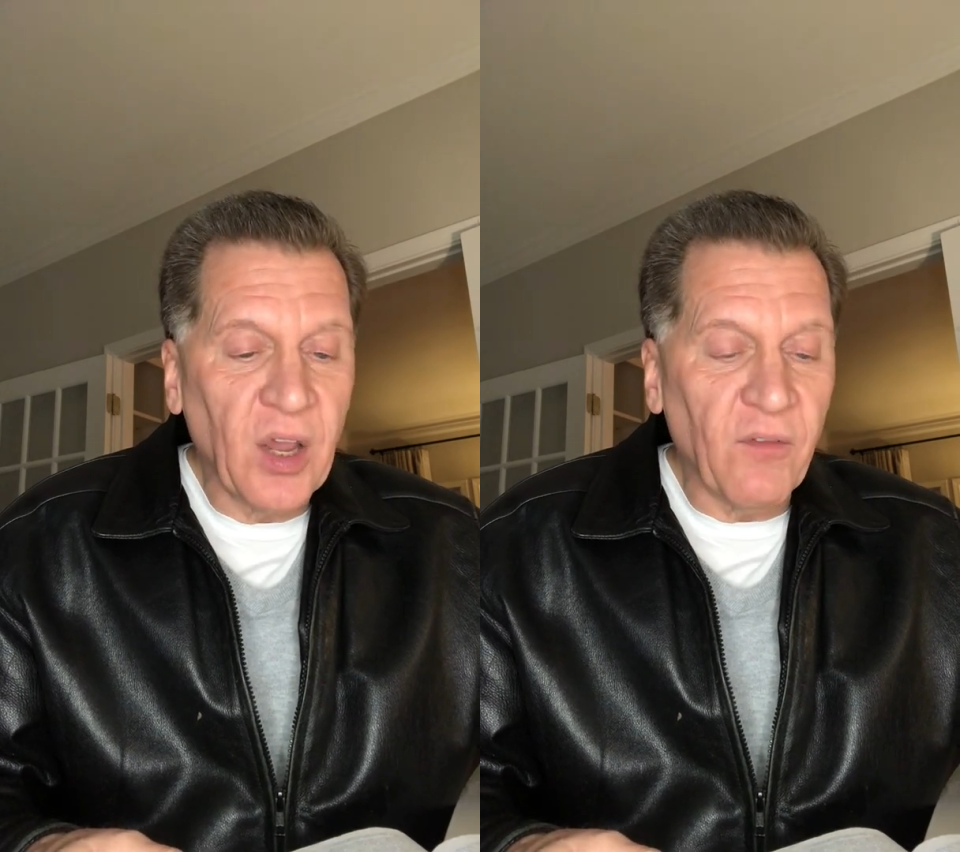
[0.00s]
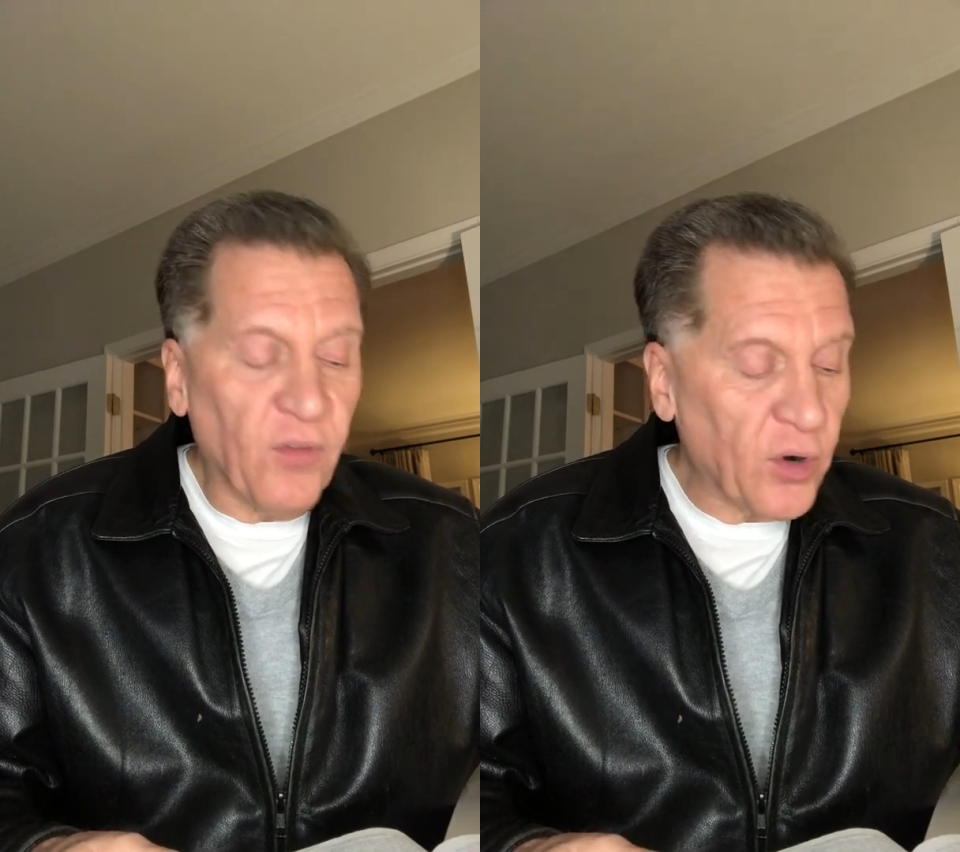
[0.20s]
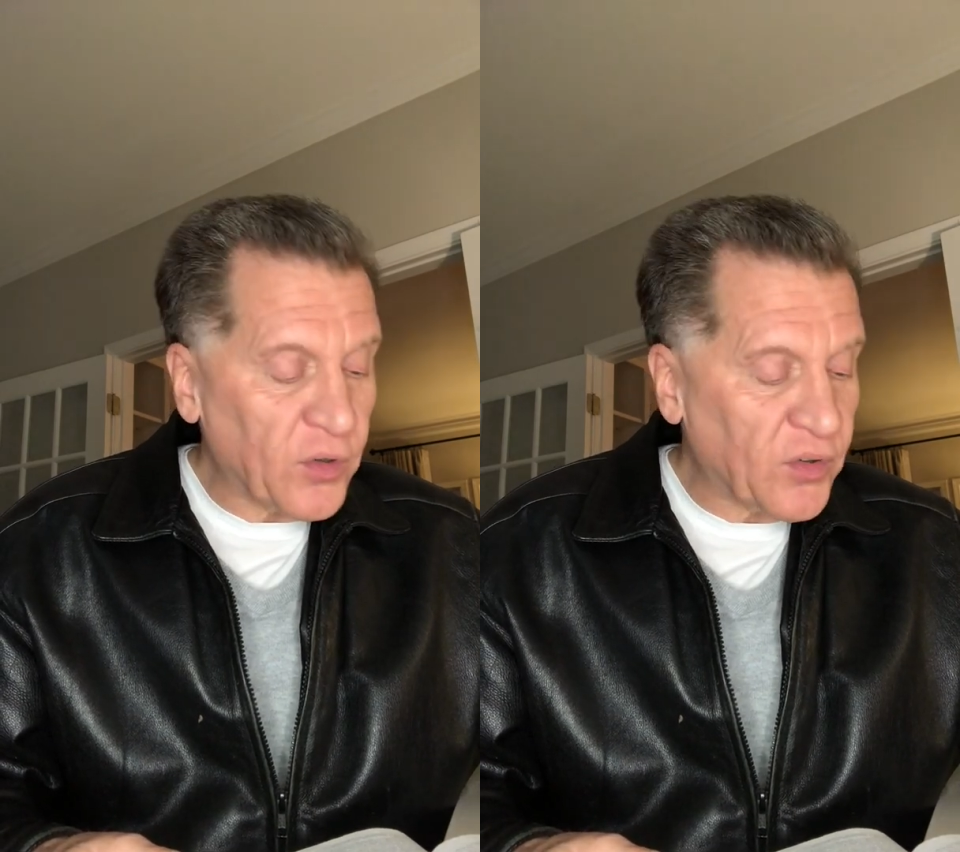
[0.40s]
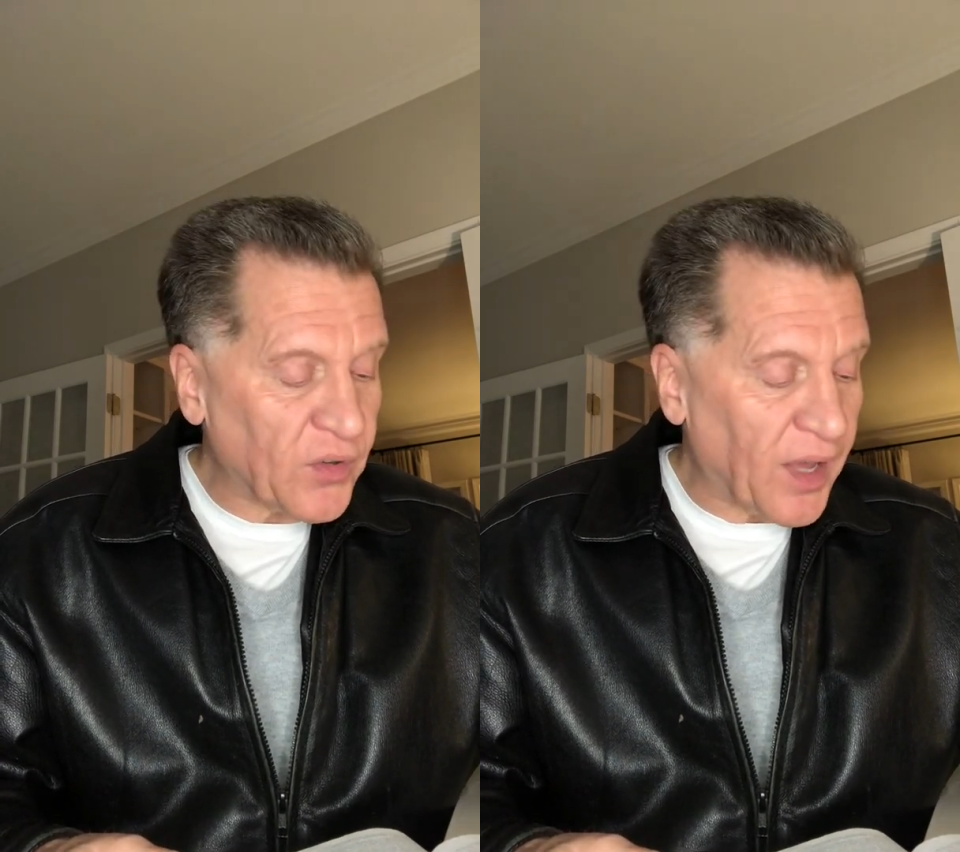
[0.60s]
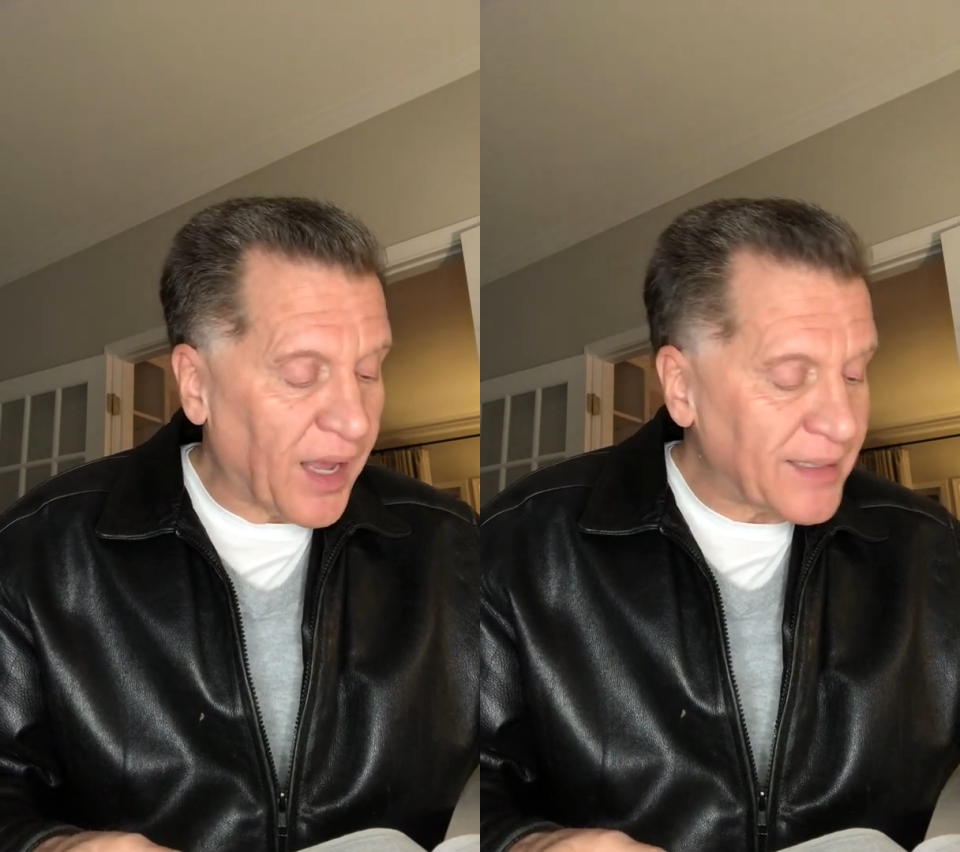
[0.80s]

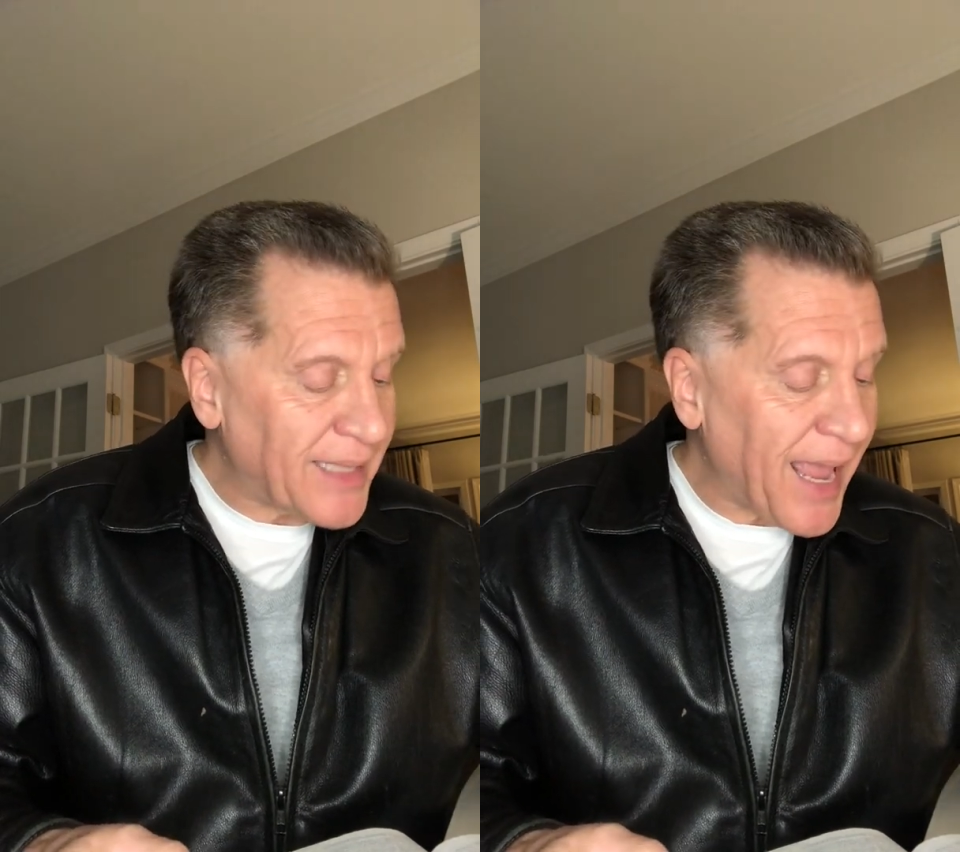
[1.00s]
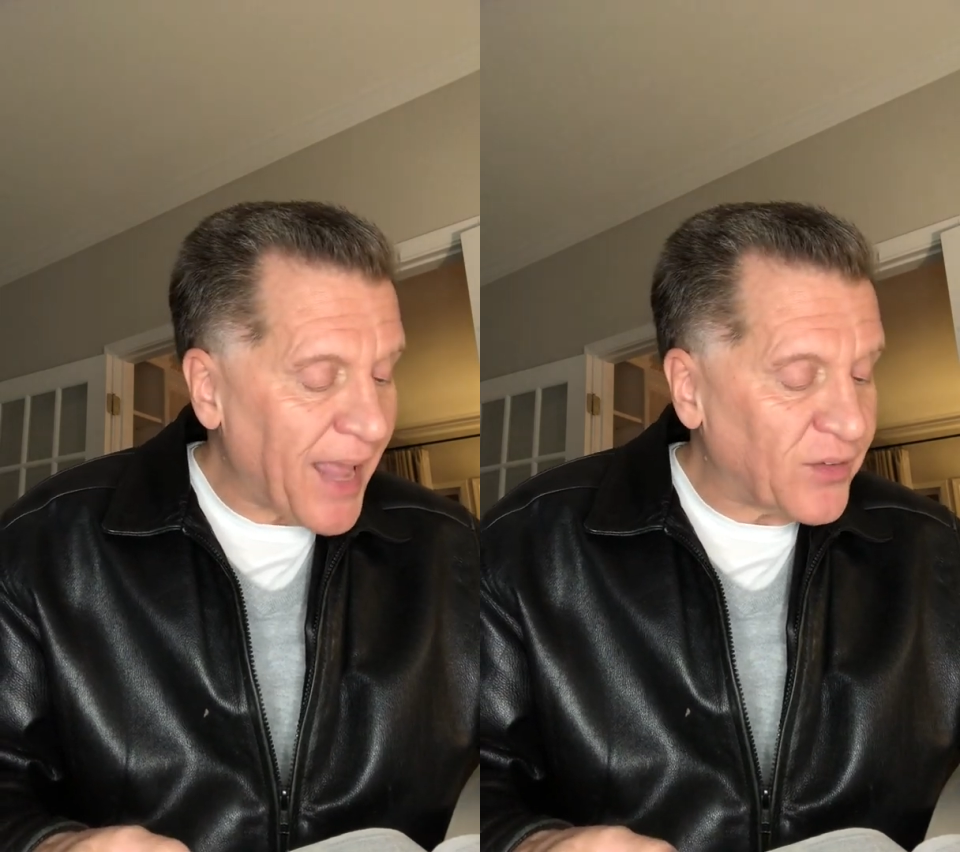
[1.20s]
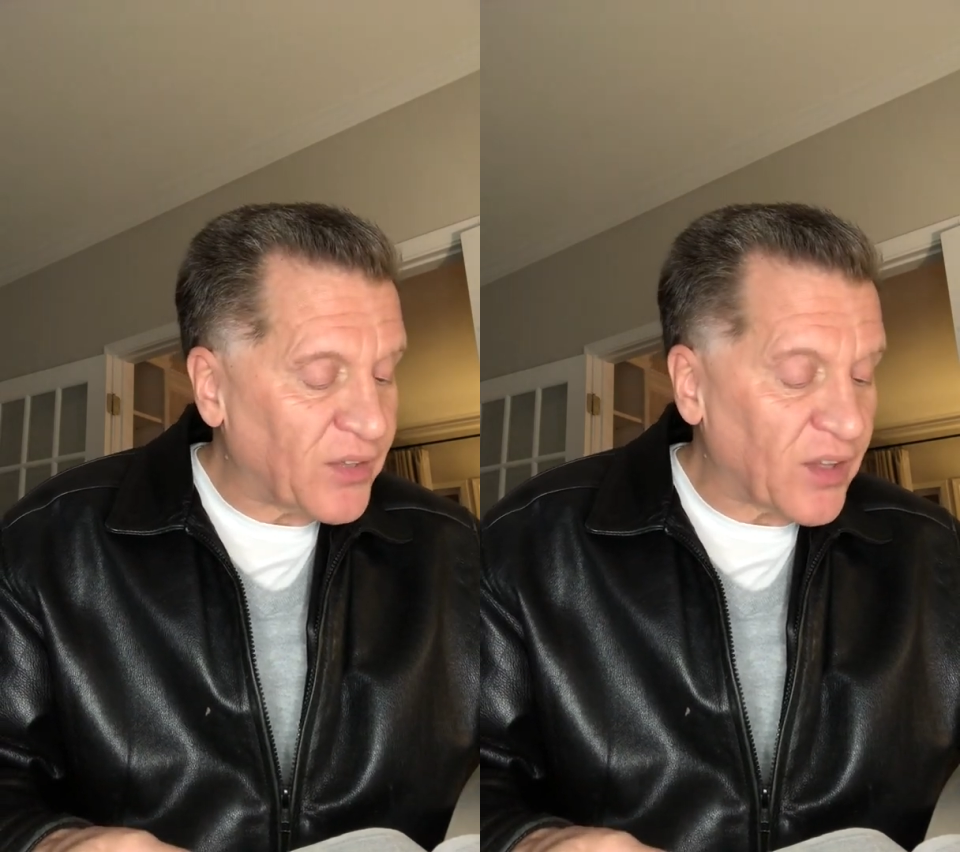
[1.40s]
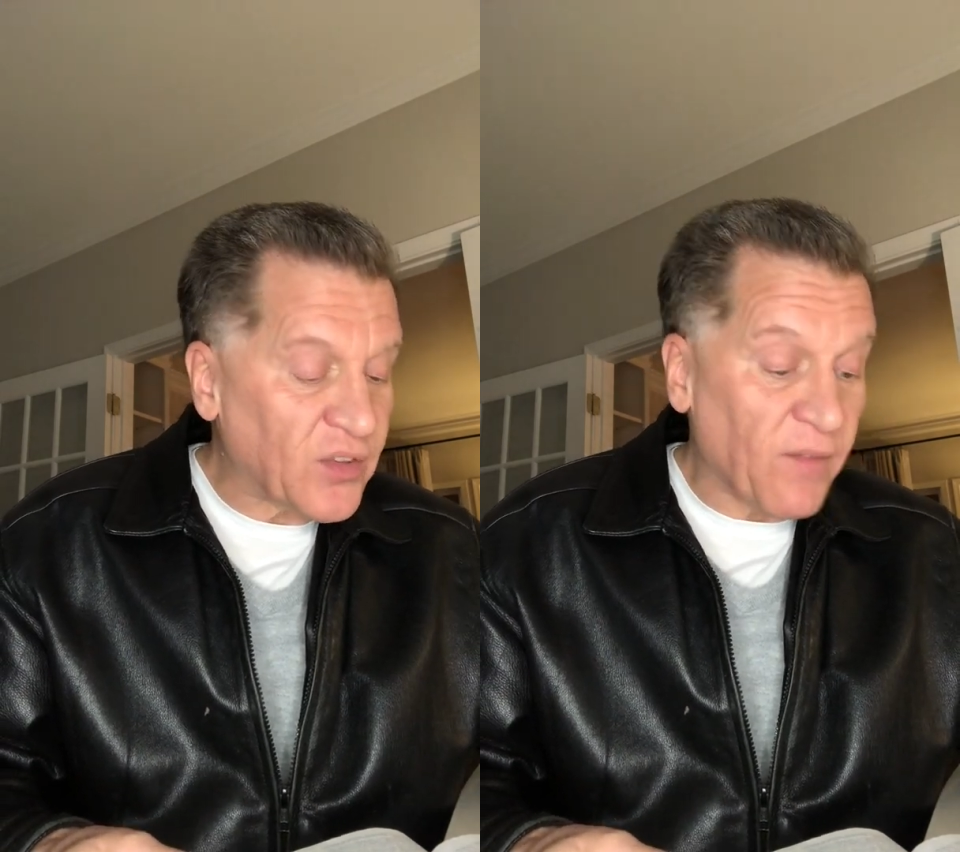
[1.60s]
verse 10 says,